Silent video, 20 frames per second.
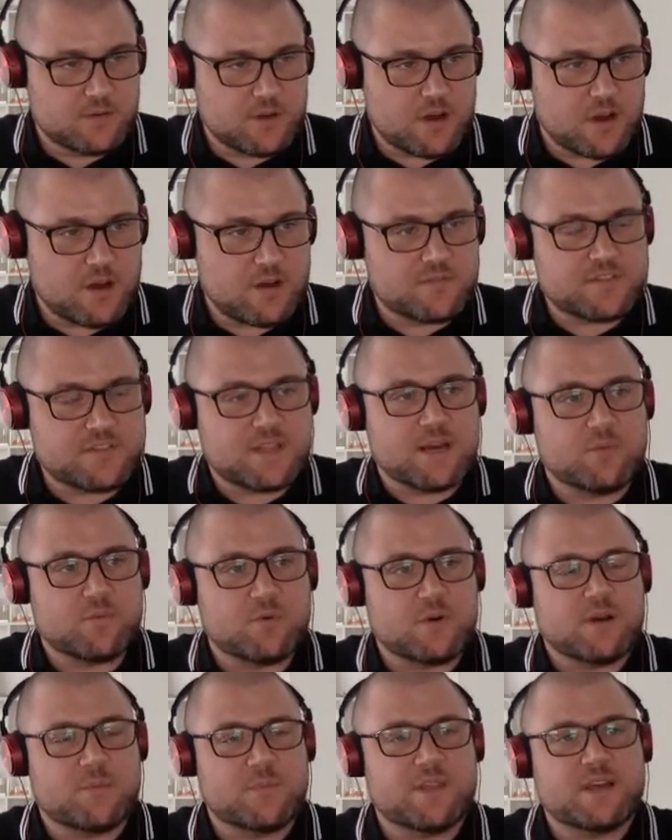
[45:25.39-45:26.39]
after that,
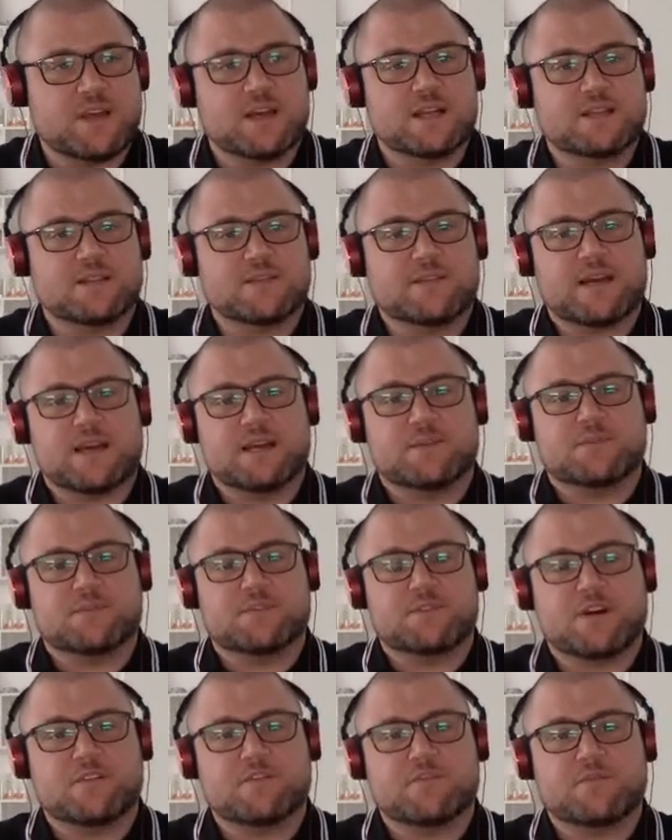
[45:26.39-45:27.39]
that had
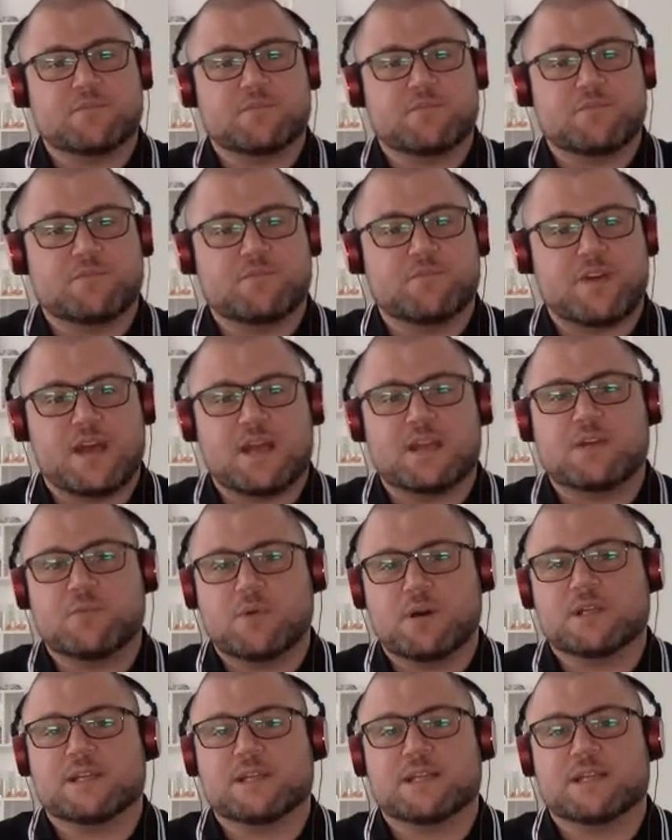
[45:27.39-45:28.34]
done fairly well,